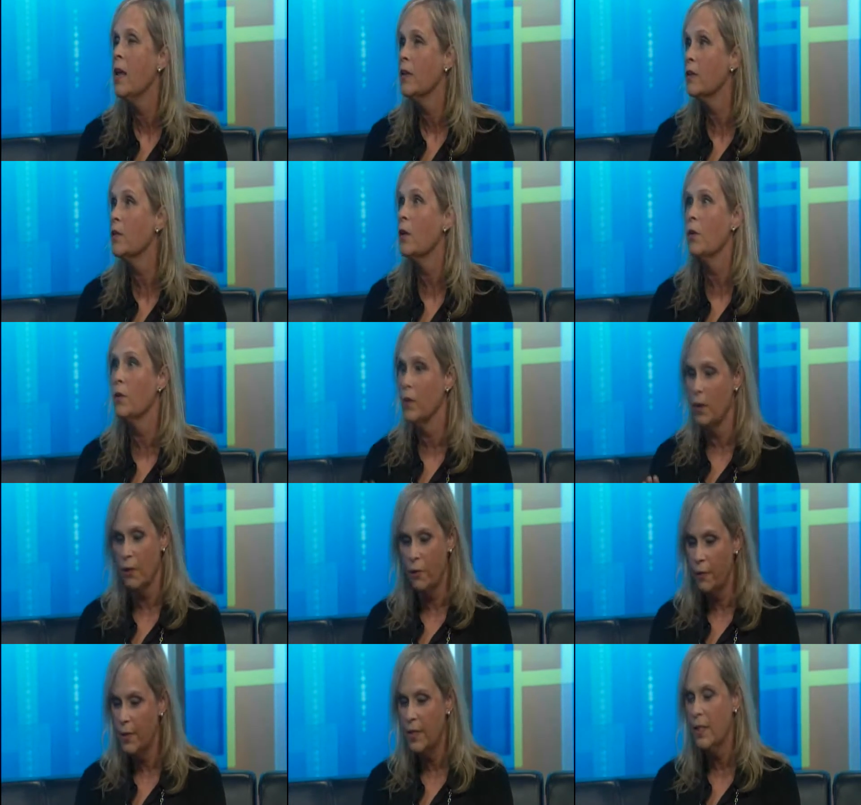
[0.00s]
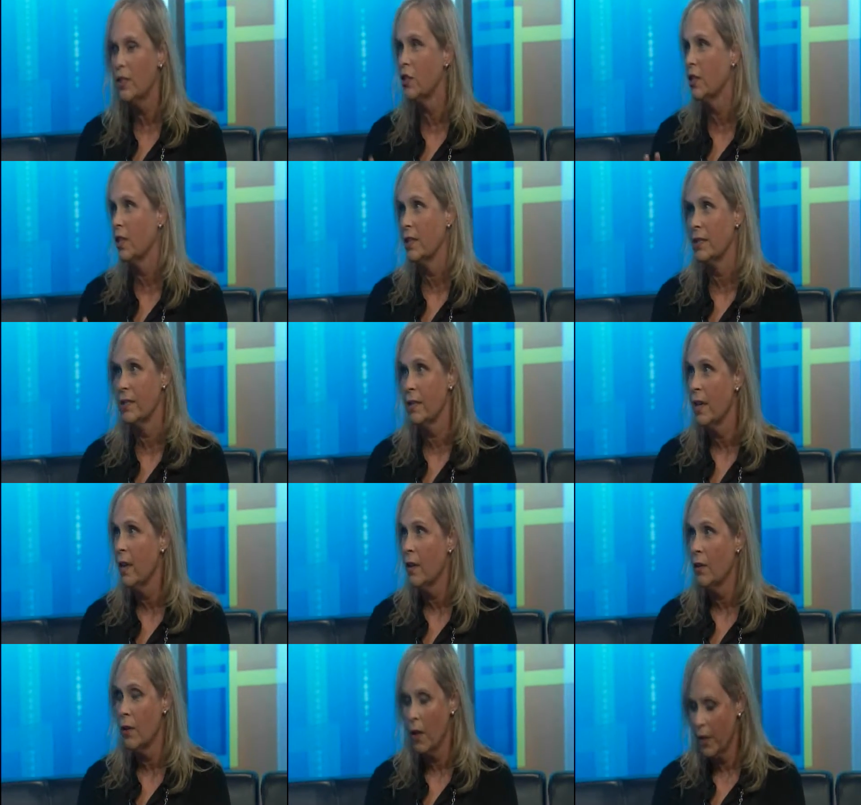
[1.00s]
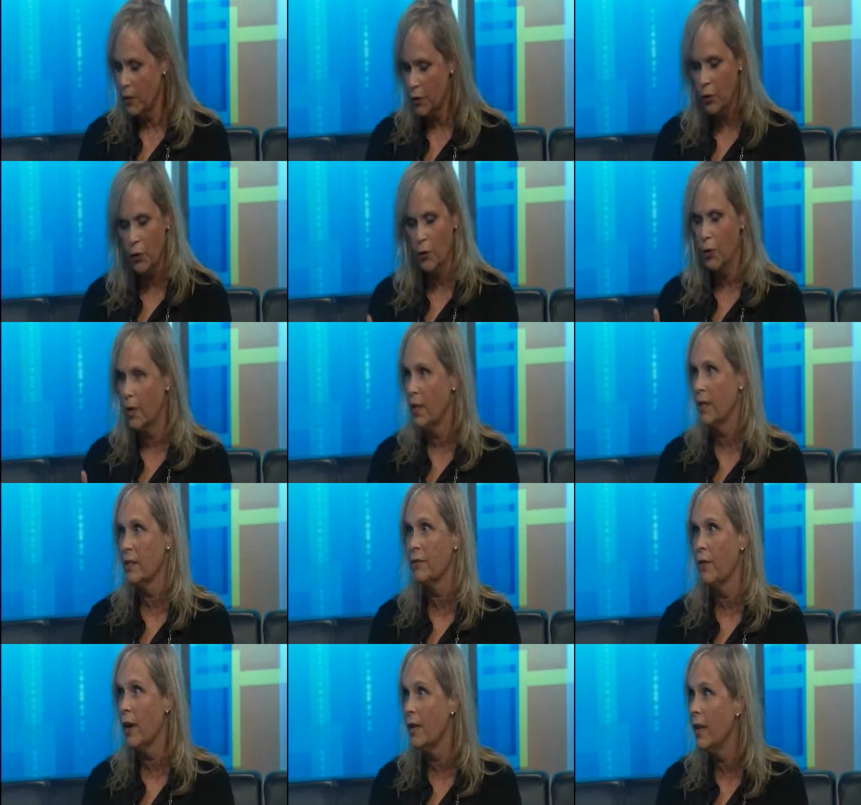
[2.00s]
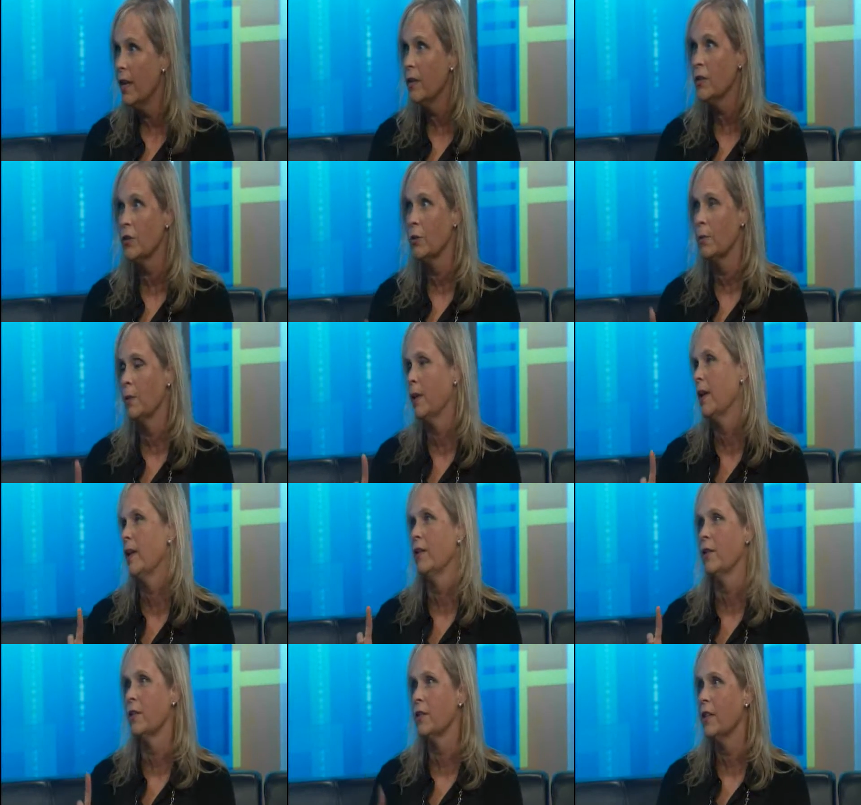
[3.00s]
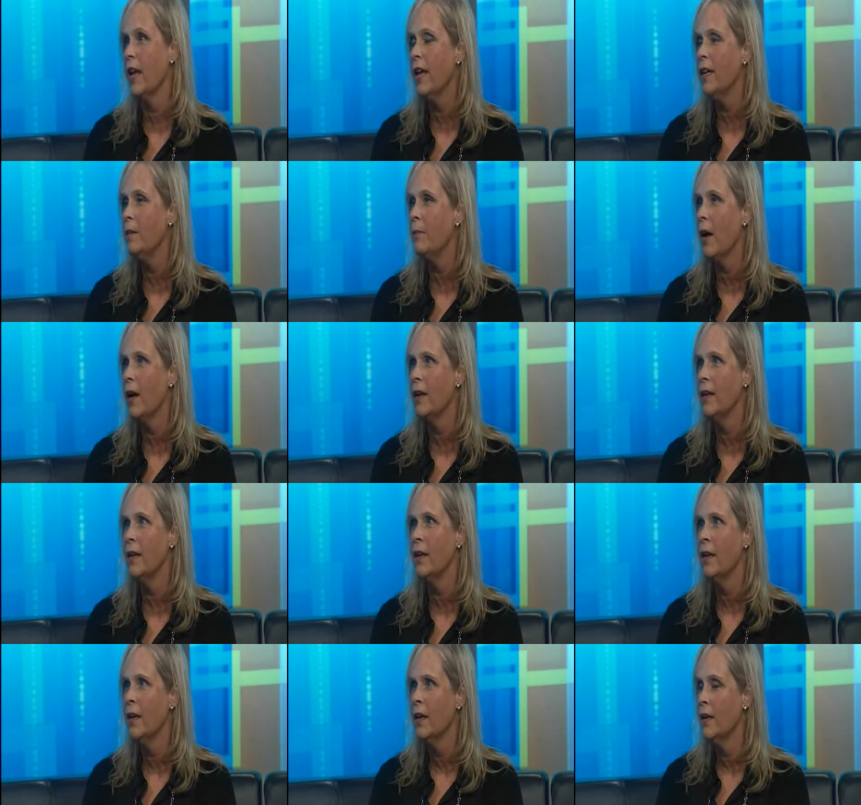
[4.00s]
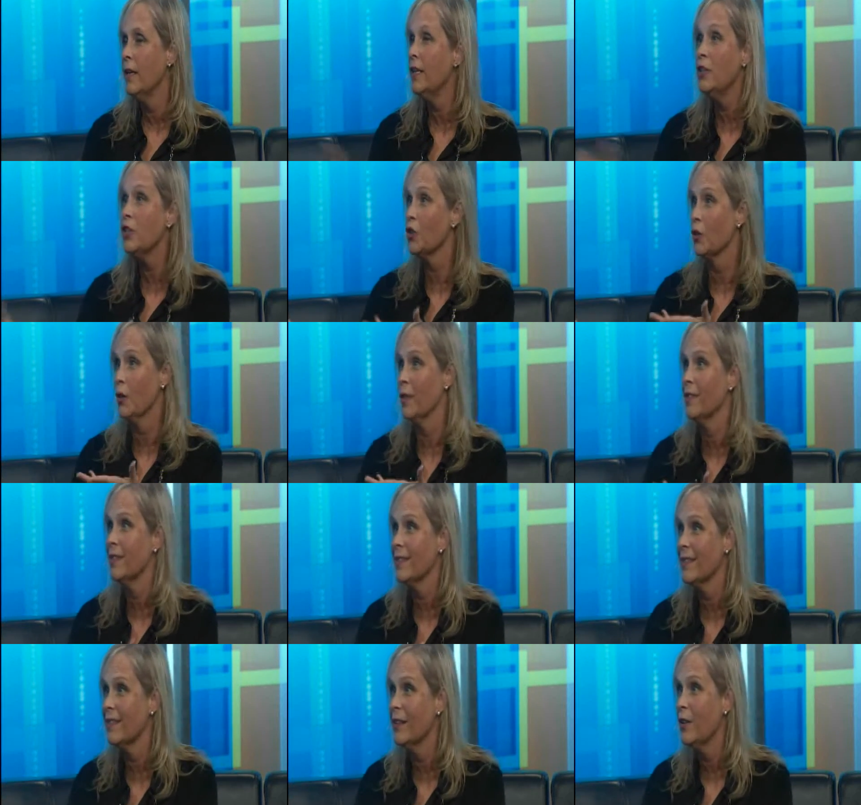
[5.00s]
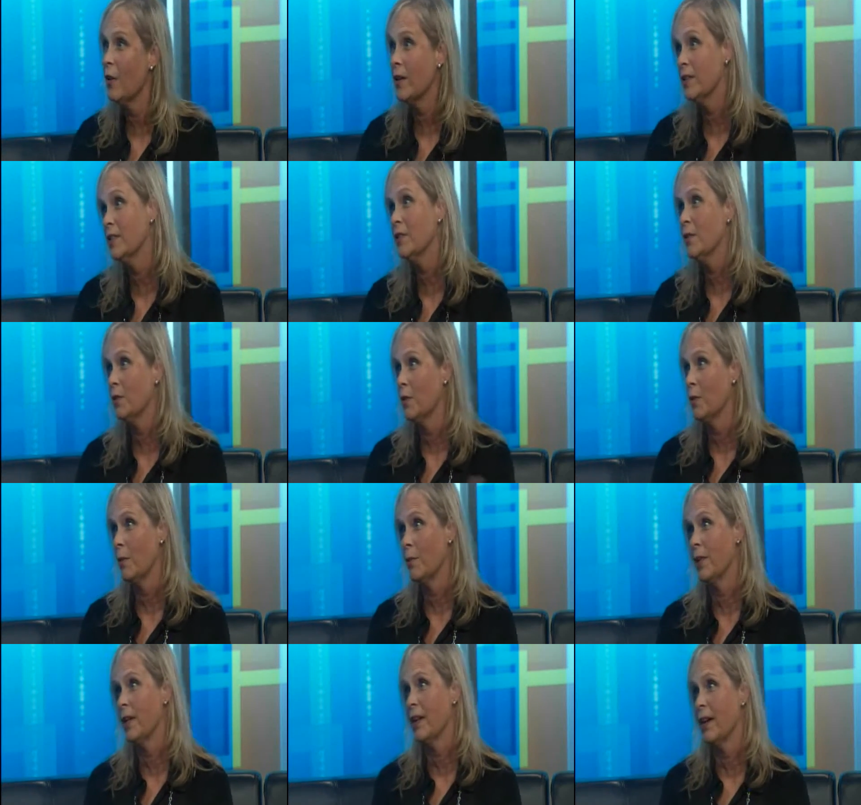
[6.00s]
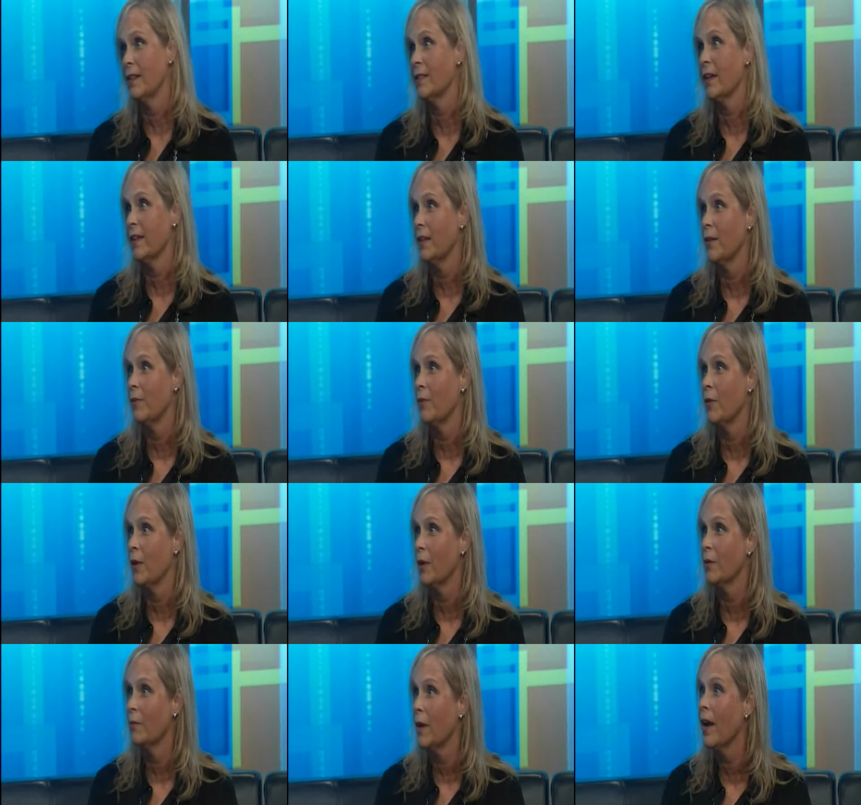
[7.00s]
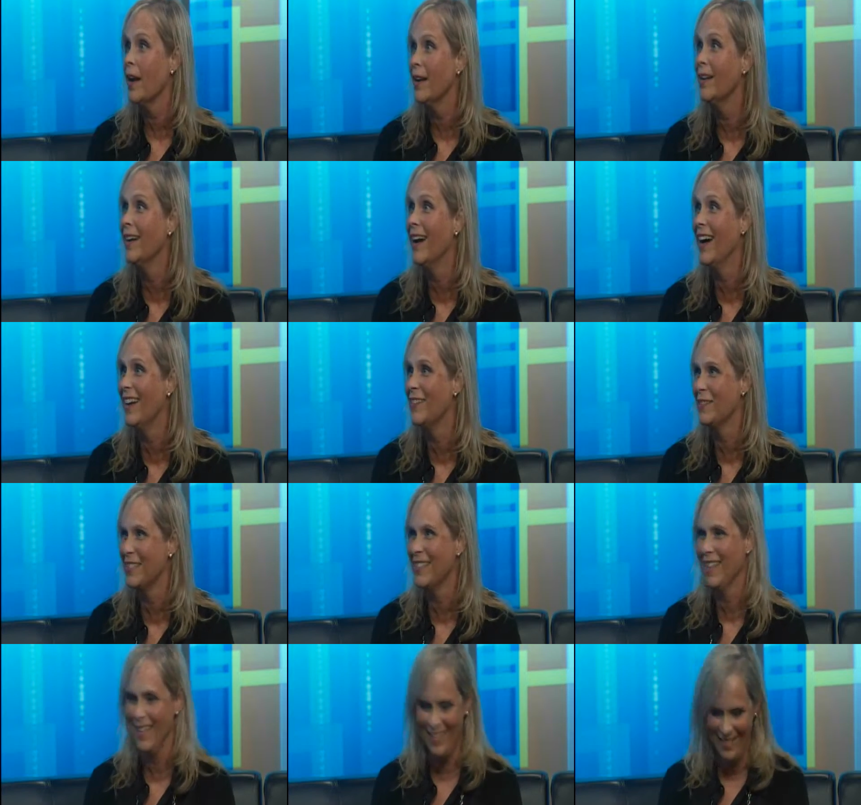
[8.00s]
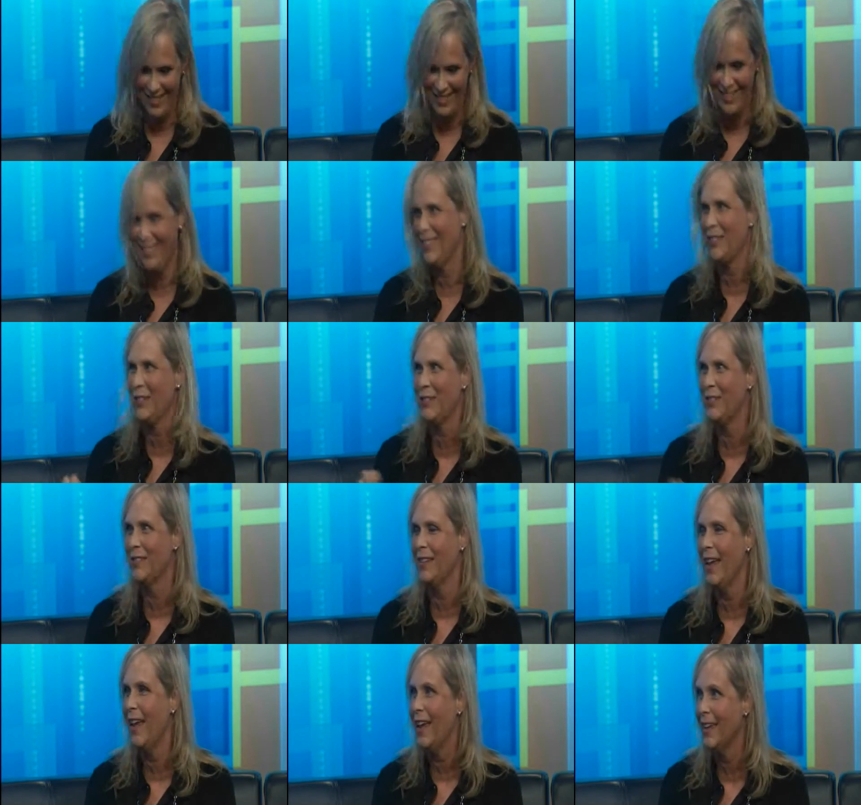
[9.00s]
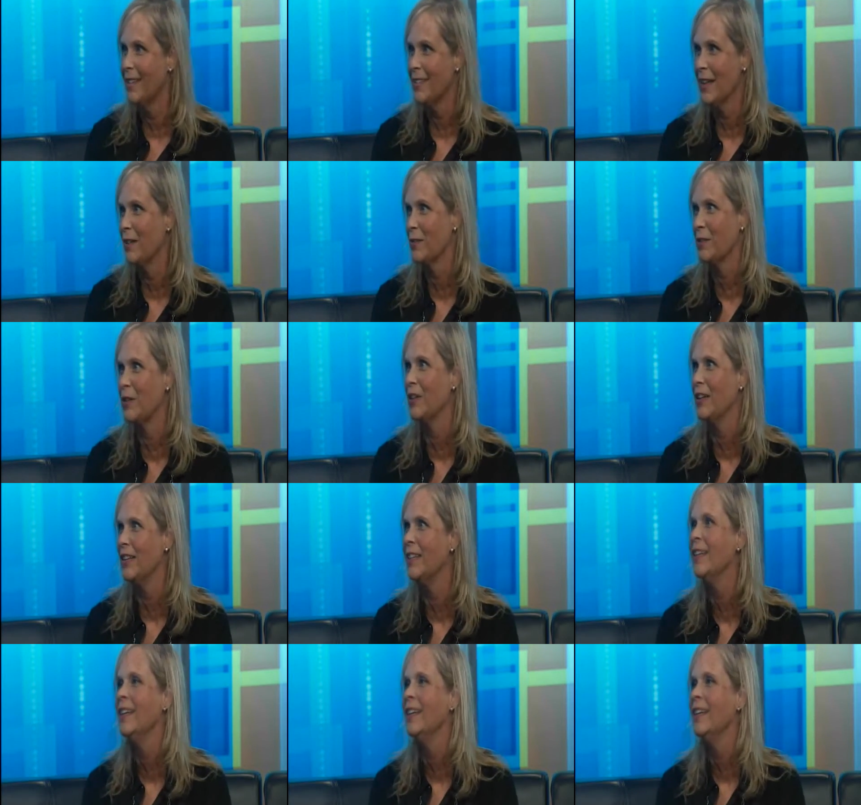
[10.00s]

So, you know, physicians, attorneys, financial planners, anybody, insurance. You know, I still don't know what plan I signed up for, right? I was like, just A, sounds good.